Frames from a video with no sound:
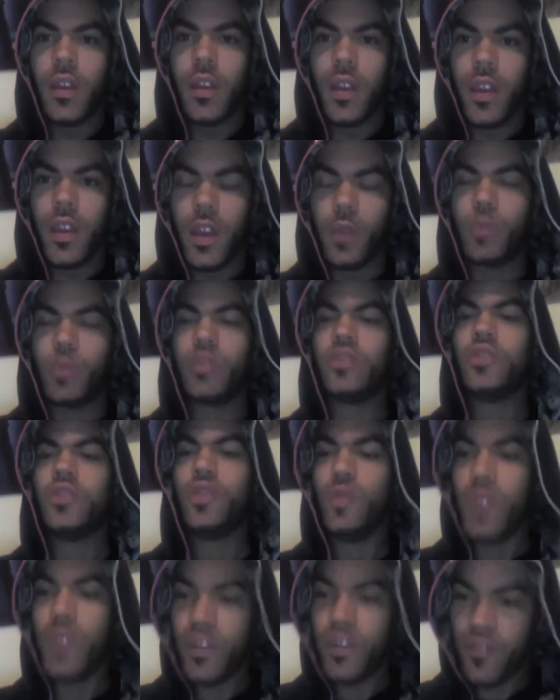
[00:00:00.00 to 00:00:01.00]
it was
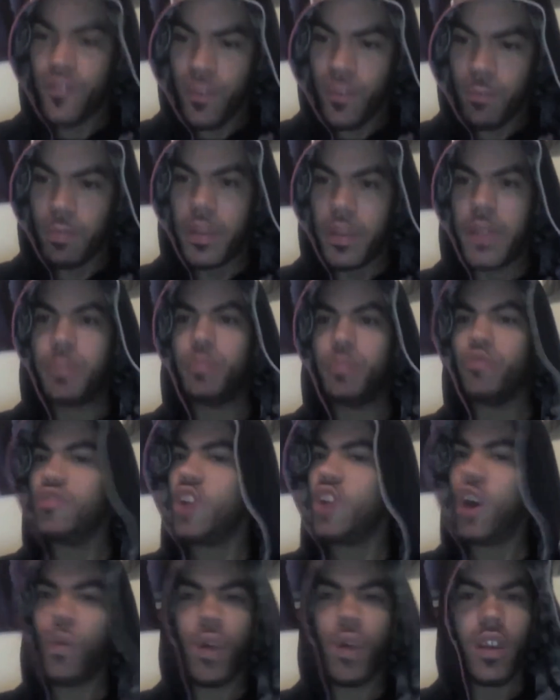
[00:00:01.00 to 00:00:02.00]
two different people.
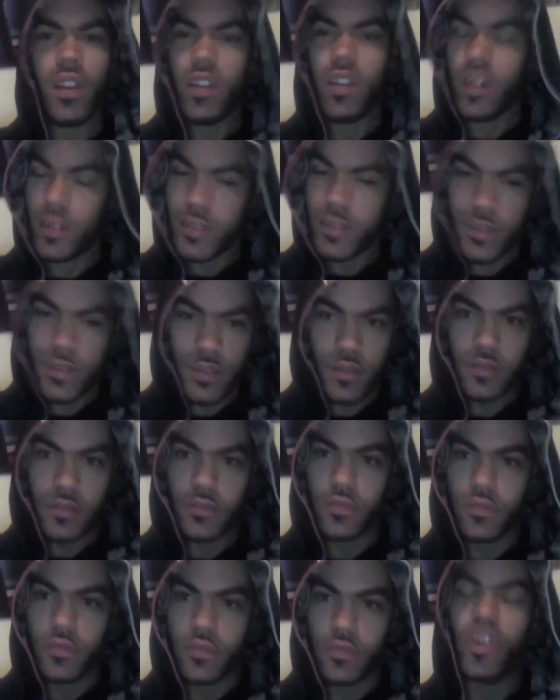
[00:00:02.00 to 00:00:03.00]
No one lost.
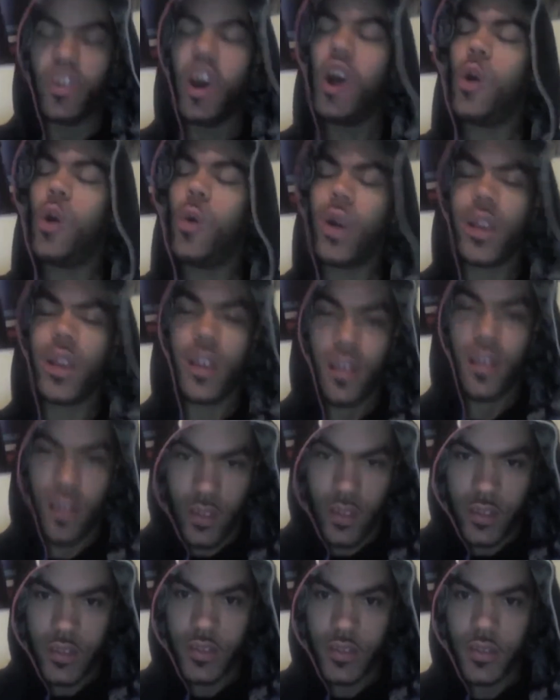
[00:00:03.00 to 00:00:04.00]
No one
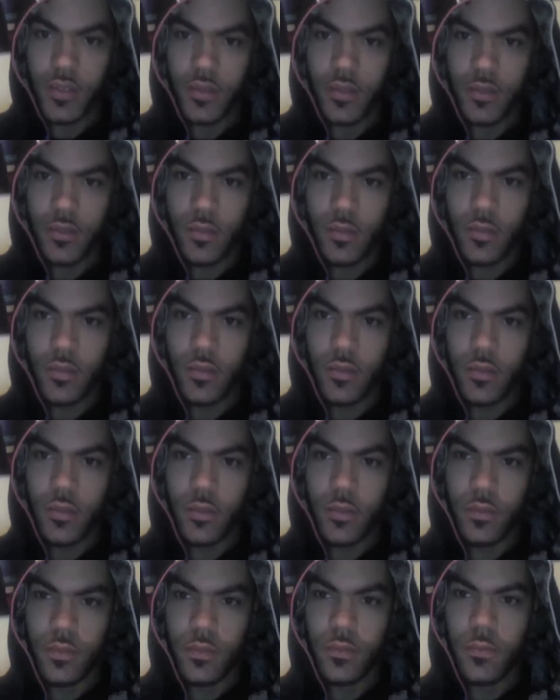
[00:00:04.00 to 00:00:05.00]
lost.
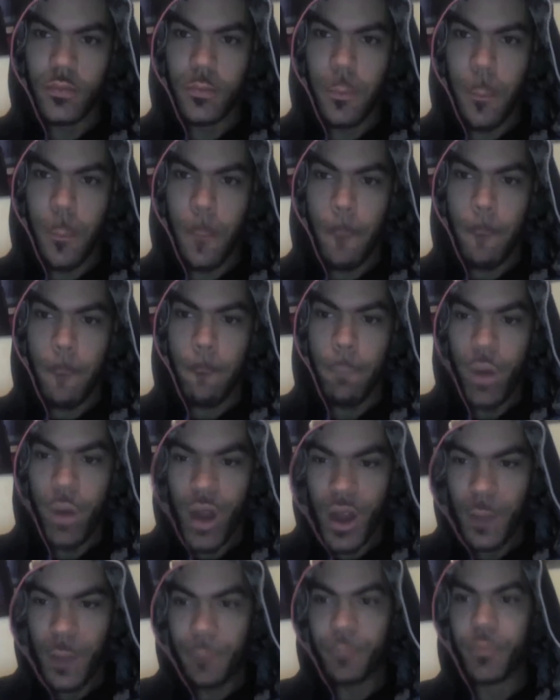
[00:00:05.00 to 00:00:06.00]

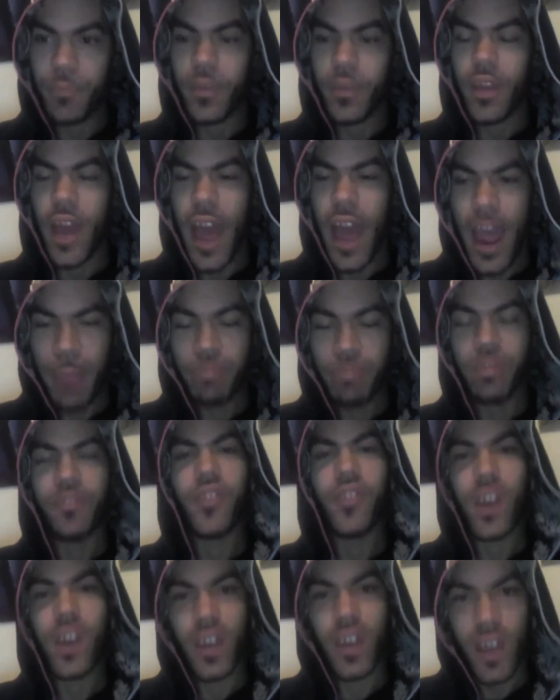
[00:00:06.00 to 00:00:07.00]
But I
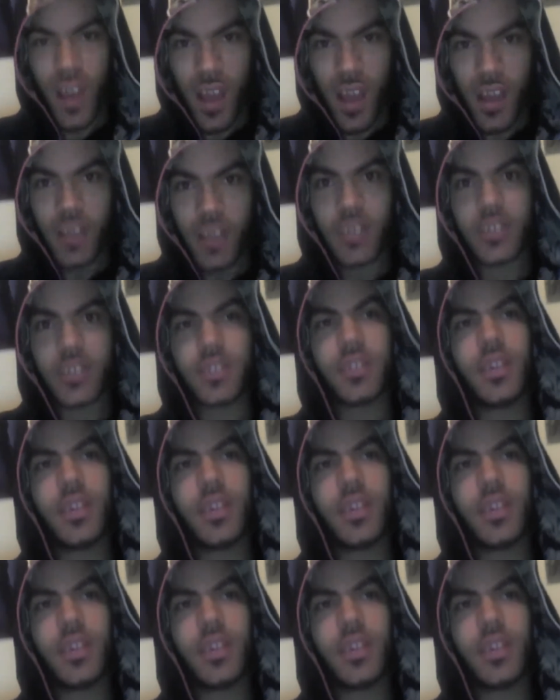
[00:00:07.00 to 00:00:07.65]
preferred Lux.